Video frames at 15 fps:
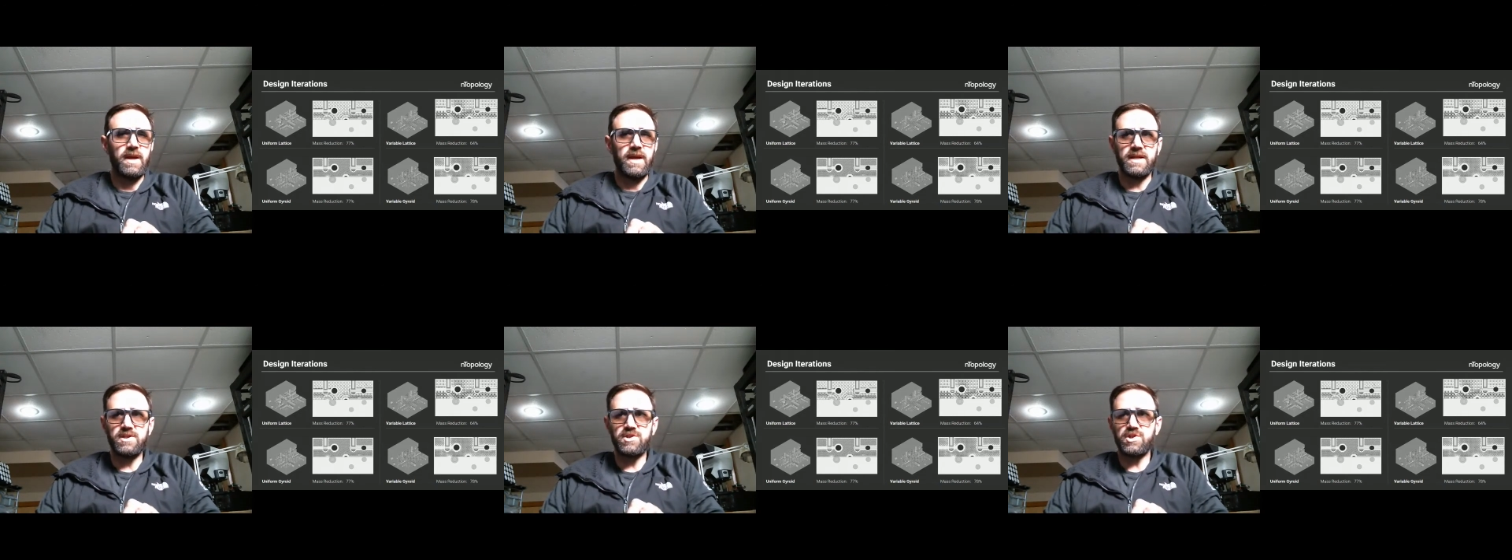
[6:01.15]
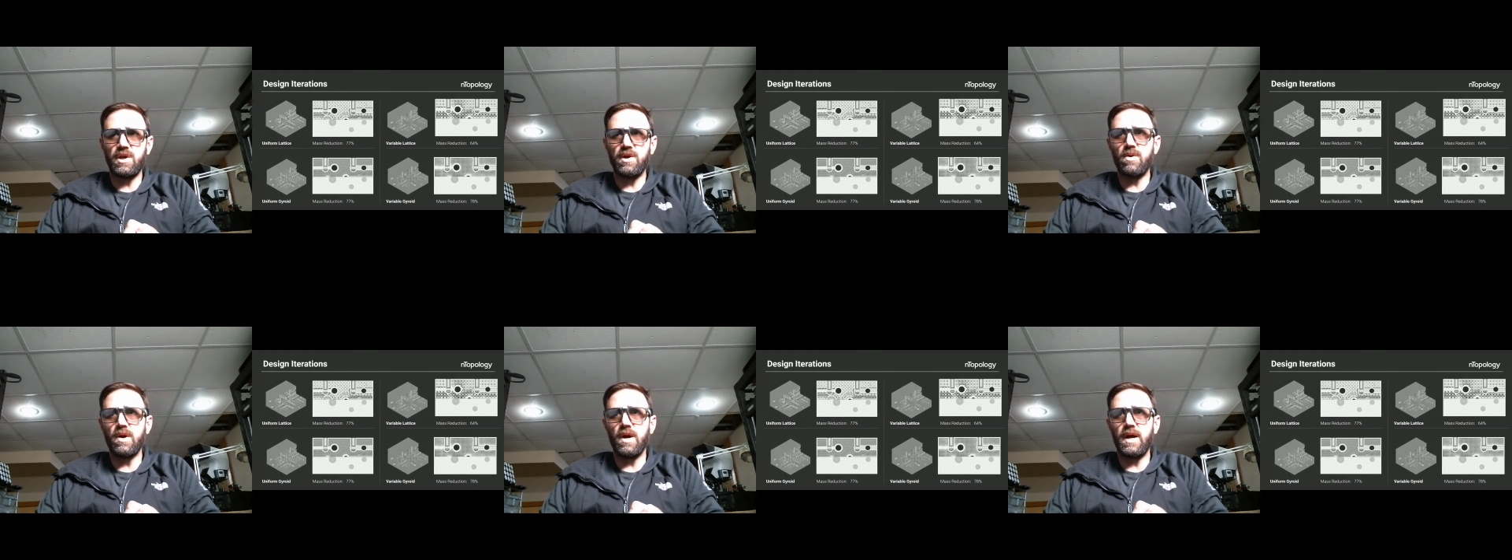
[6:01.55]
And
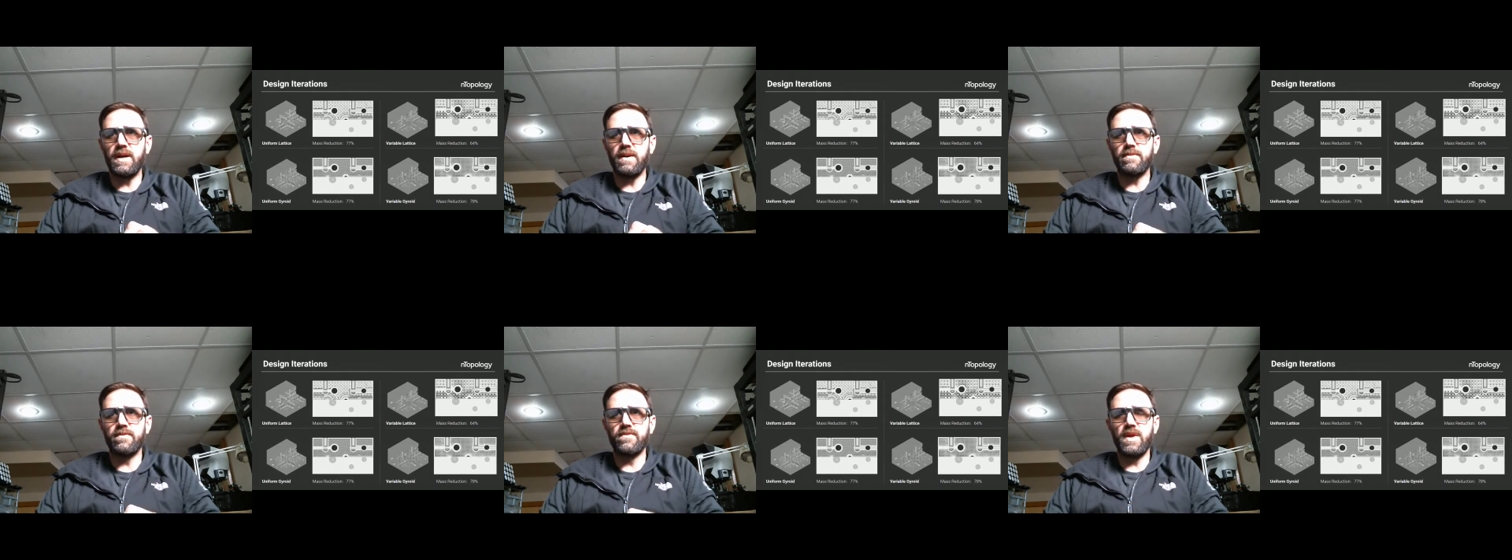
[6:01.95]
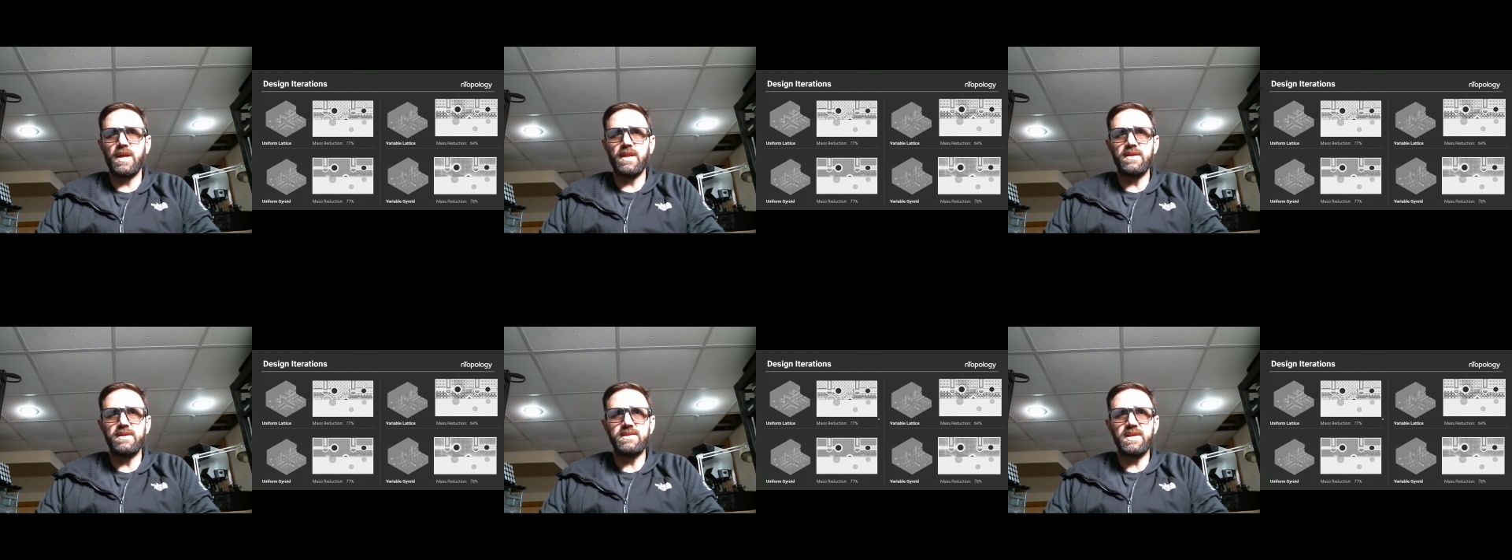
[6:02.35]
so
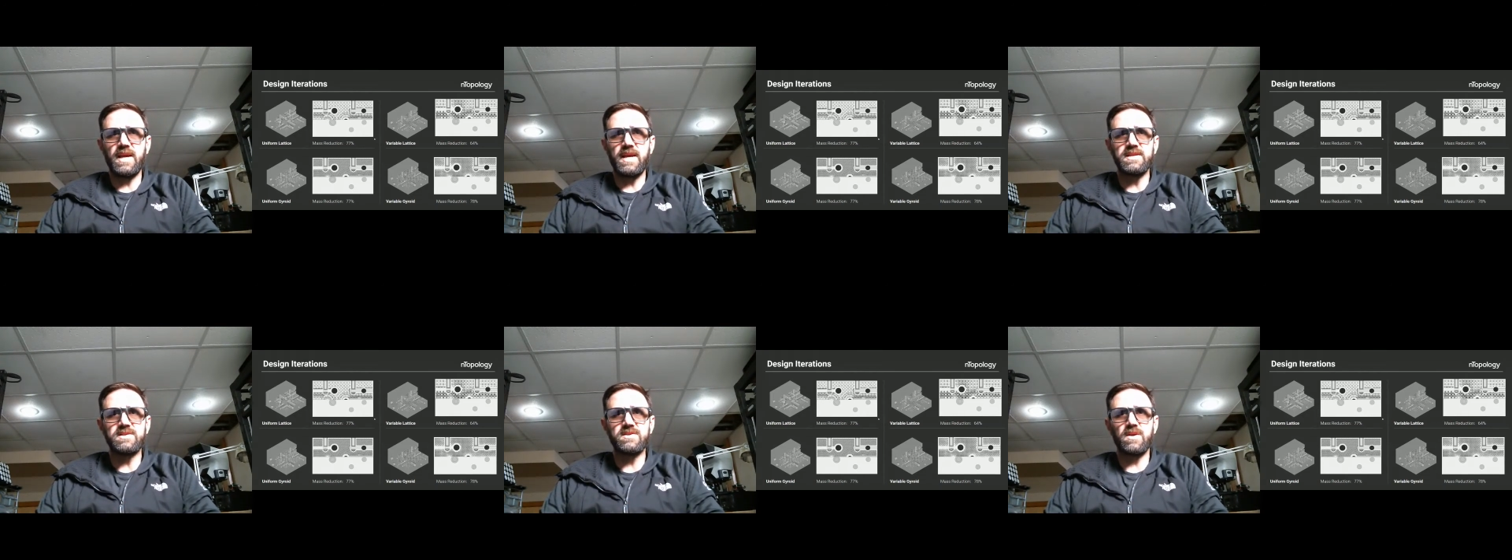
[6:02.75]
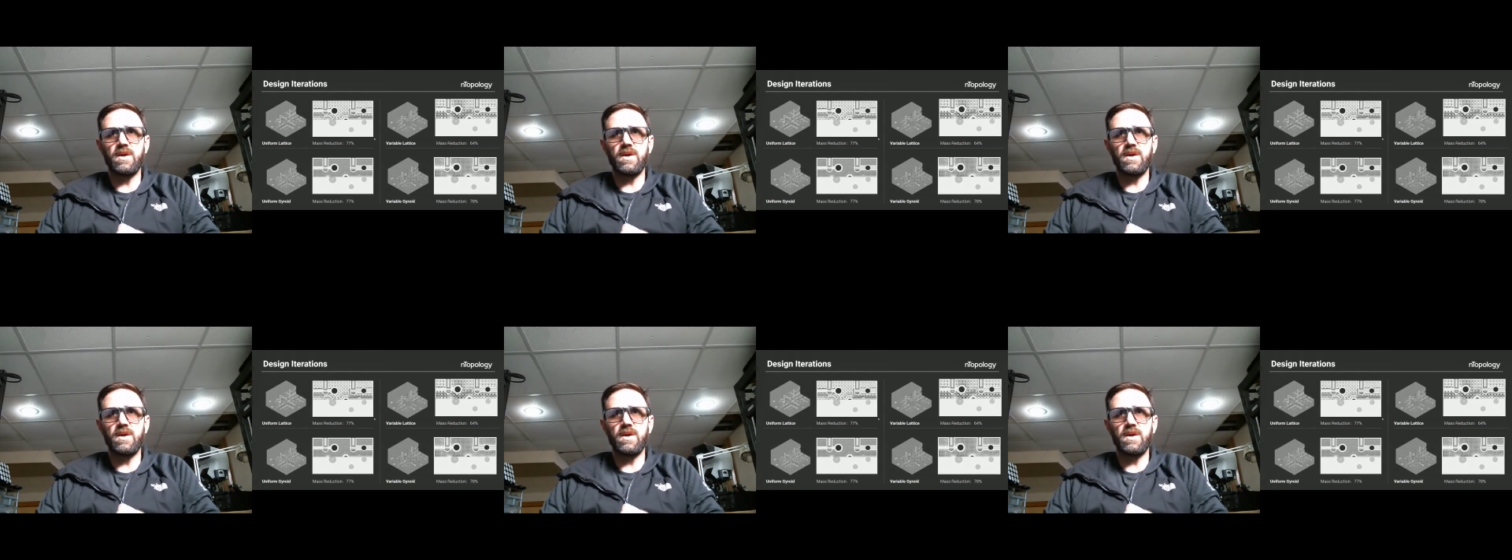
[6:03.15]
in this case,